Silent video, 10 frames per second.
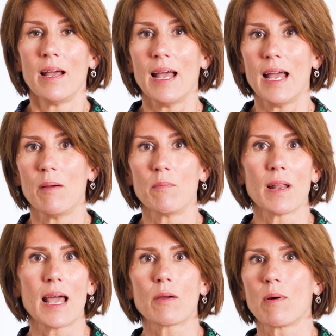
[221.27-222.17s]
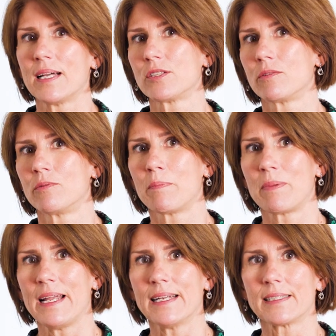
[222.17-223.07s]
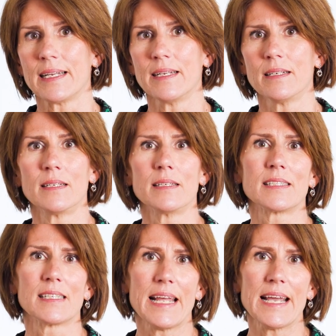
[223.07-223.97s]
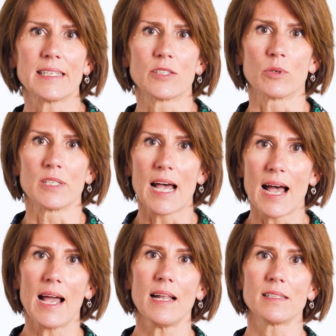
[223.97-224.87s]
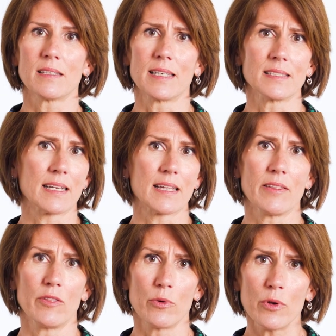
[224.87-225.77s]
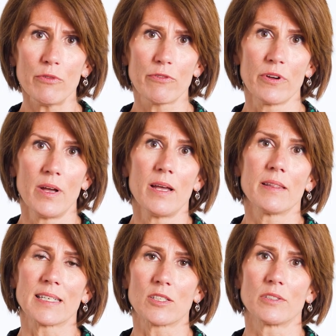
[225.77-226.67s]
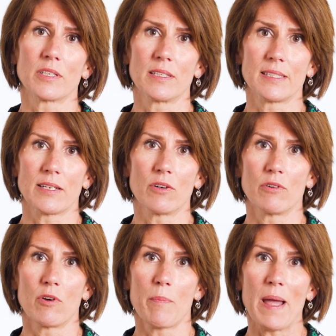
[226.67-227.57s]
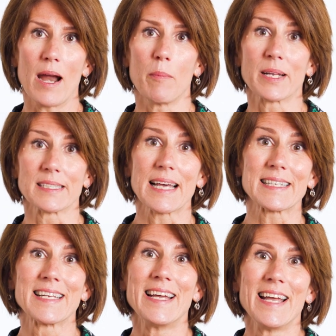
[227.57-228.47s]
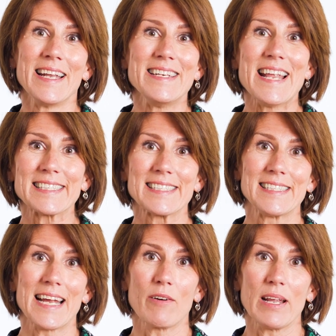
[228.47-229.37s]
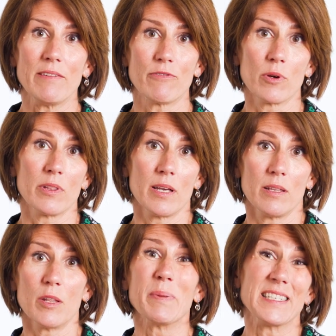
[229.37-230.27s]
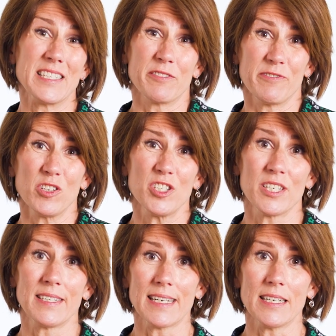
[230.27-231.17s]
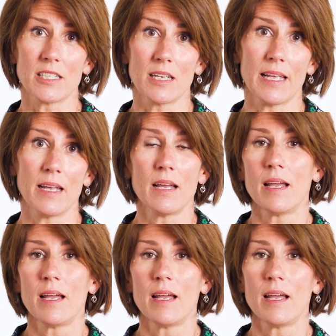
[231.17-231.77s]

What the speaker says: Likewise, replacing slates or tiles and things like that on the roof, that's also considered a repair because that's necessary for the building to function essentially.